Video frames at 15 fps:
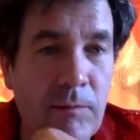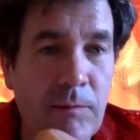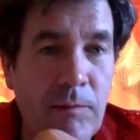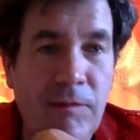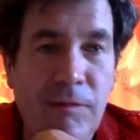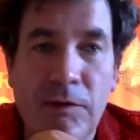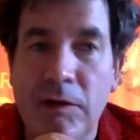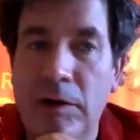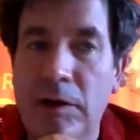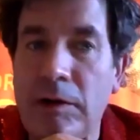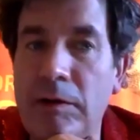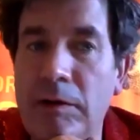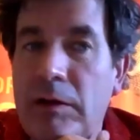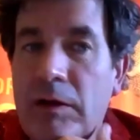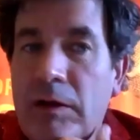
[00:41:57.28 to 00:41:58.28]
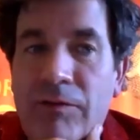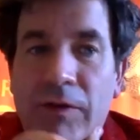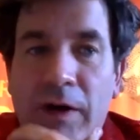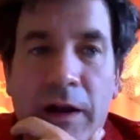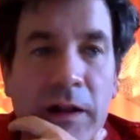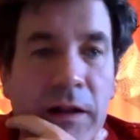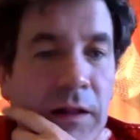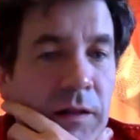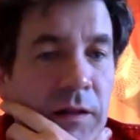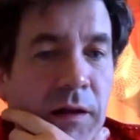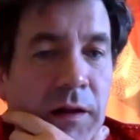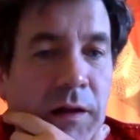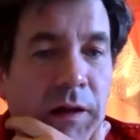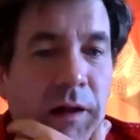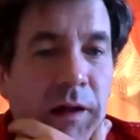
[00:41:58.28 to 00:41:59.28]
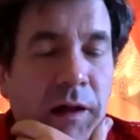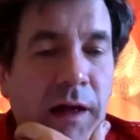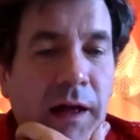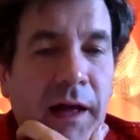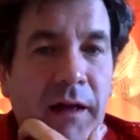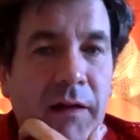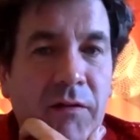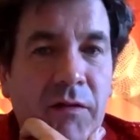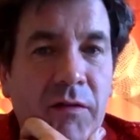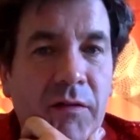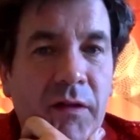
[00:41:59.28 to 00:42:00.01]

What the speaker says: we've got our final act